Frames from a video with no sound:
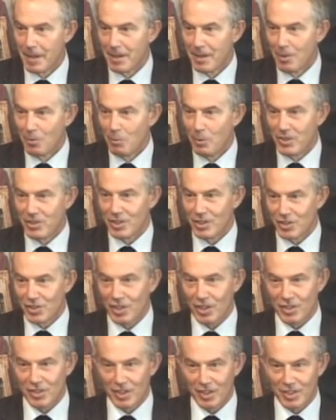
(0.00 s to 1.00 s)
which is
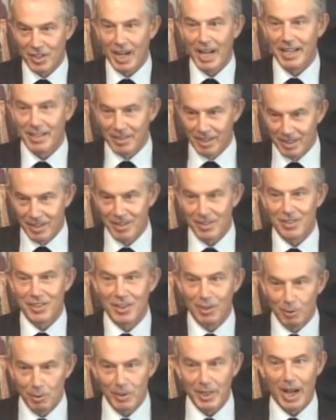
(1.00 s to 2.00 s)
just a site that is
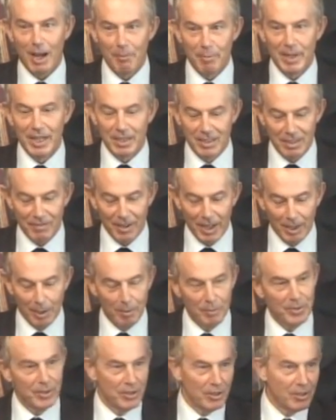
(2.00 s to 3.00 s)
still now being
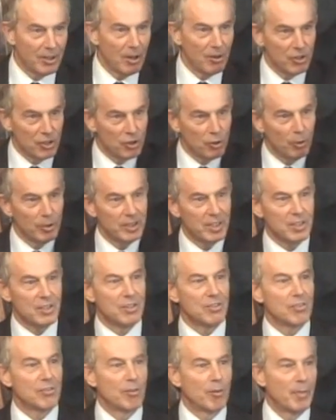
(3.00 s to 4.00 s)
developed. You go a short
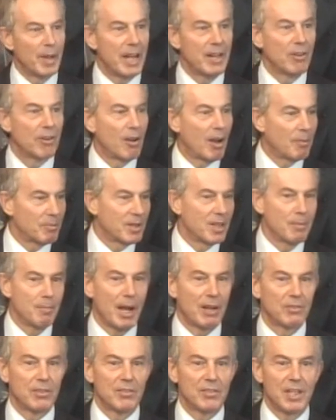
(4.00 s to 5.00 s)
distance from there, you go up to the
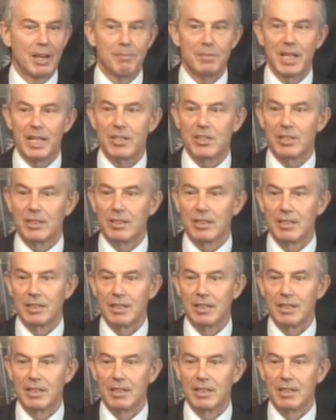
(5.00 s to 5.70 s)
Mount of Temptation,